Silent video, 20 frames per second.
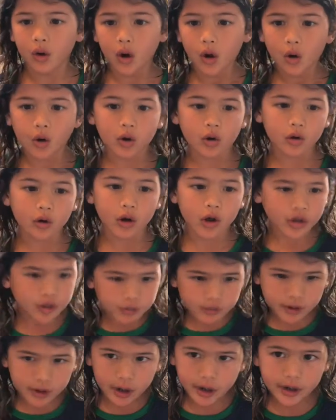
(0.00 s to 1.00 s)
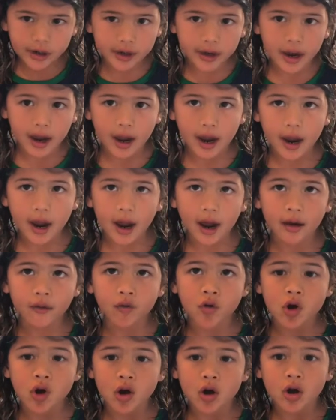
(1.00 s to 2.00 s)
or else we're gonna have
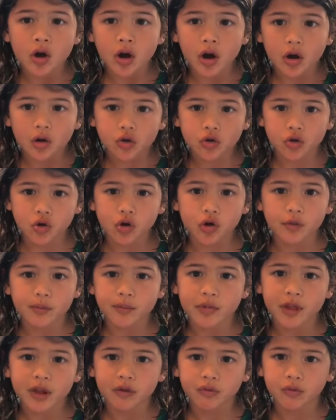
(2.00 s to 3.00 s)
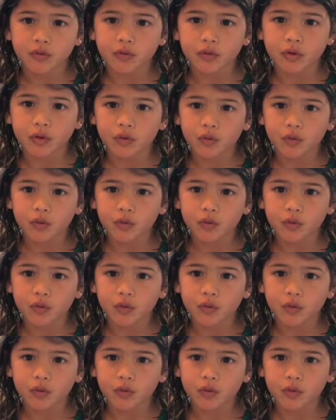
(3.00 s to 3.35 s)
germs and